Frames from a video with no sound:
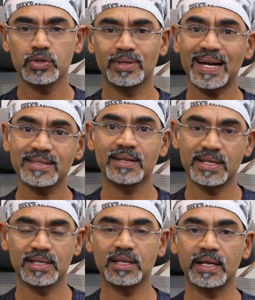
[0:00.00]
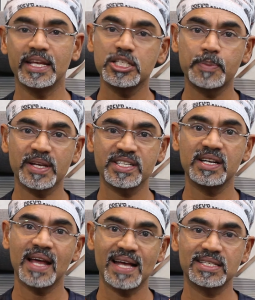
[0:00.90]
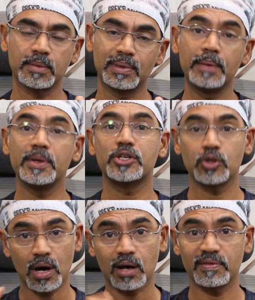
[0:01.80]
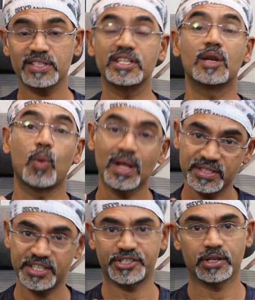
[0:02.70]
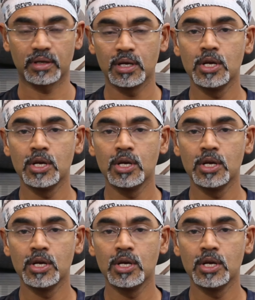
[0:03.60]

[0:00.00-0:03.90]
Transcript: So that is the reason each patient has some limit to harvest in one session.